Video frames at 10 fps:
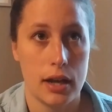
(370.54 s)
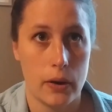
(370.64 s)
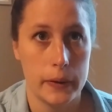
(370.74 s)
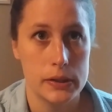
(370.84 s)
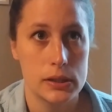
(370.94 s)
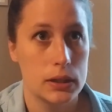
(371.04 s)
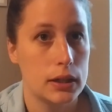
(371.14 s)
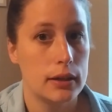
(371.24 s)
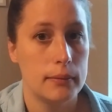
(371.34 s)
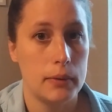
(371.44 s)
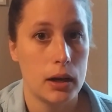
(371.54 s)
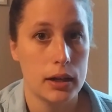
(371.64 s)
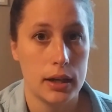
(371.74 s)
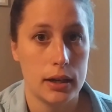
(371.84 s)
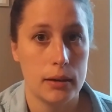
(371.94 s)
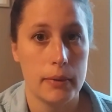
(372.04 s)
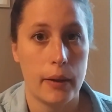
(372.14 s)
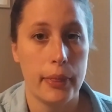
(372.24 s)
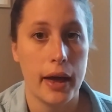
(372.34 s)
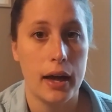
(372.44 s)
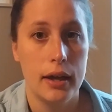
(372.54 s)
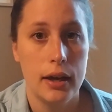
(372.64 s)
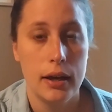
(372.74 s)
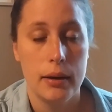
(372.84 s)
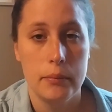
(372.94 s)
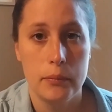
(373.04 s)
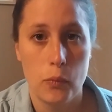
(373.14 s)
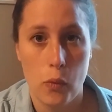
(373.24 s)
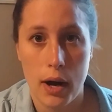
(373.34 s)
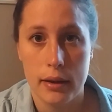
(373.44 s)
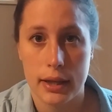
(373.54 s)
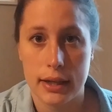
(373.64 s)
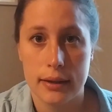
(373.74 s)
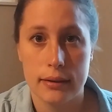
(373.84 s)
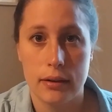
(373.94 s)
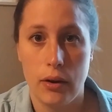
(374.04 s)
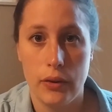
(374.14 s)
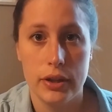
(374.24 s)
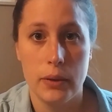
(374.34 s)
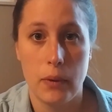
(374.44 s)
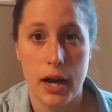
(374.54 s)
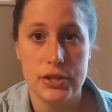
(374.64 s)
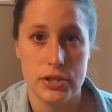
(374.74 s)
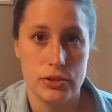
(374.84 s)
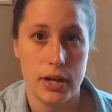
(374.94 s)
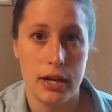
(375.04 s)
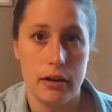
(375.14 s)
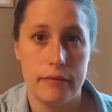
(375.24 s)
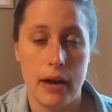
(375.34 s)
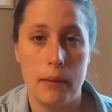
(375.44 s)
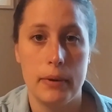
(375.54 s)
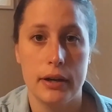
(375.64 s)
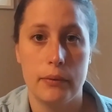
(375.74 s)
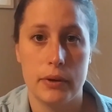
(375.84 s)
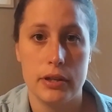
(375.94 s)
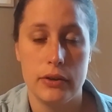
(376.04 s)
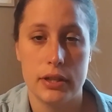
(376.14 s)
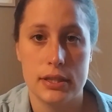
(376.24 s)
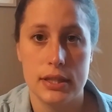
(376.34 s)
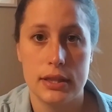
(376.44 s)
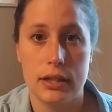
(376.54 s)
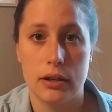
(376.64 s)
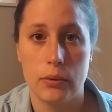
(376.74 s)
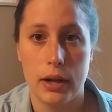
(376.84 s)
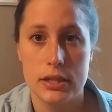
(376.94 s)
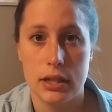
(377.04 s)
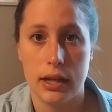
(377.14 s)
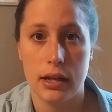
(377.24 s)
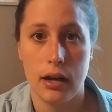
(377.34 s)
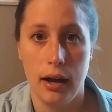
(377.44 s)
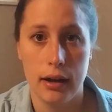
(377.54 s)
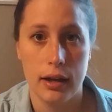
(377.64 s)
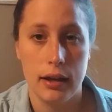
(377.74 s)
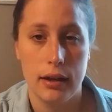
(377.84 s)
hours. I'm not kidding about that. Like, only wash and dry your fabric when you can sit there and watch it like a hawk.